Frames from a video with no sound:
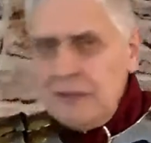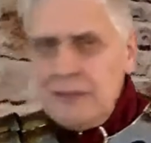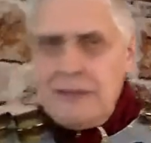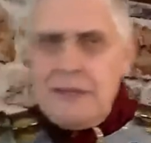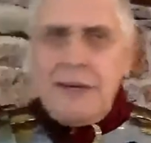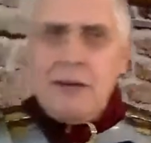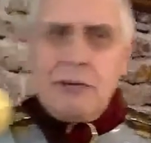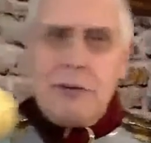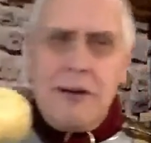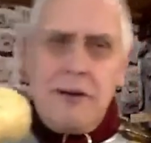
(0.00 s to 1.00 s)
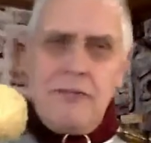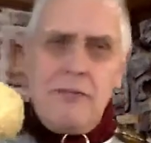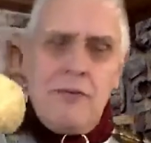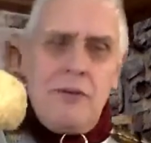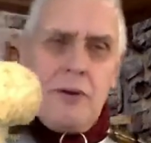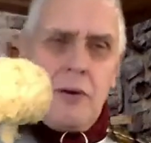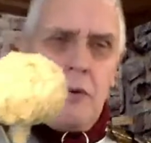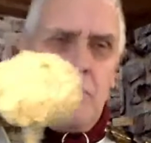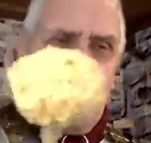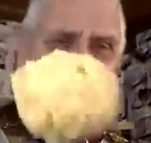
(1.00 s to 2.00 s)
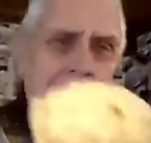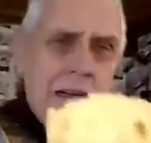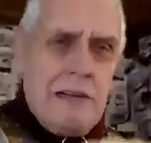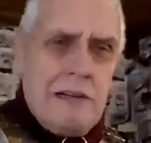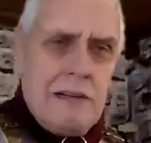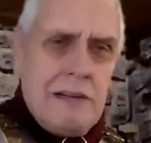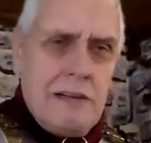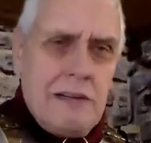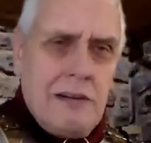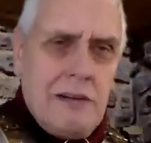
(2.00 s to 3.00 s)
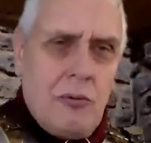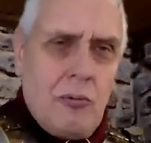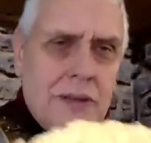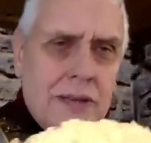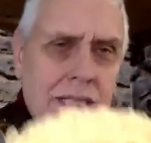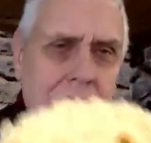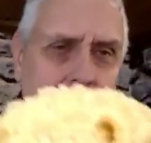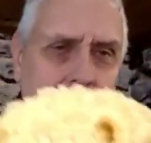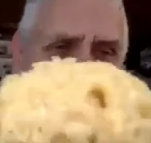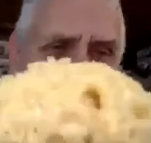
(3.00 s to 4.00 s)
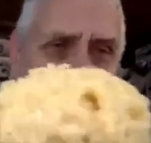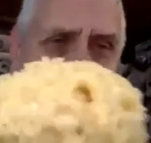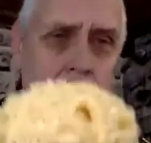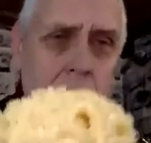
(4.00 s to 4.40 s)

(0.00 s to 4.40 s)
Now, do any of you know what this is for?